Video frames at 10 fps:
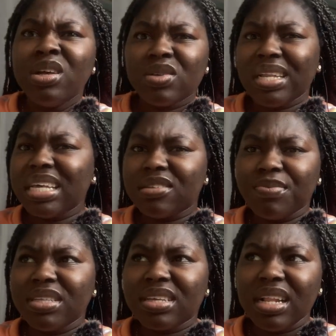So that's
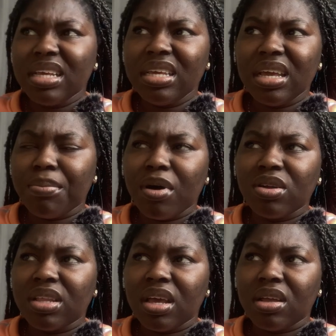basically
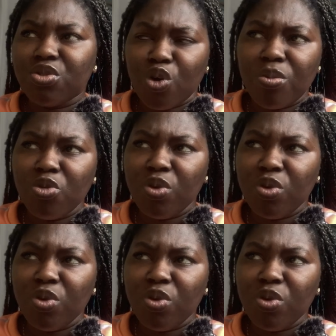about the dorm.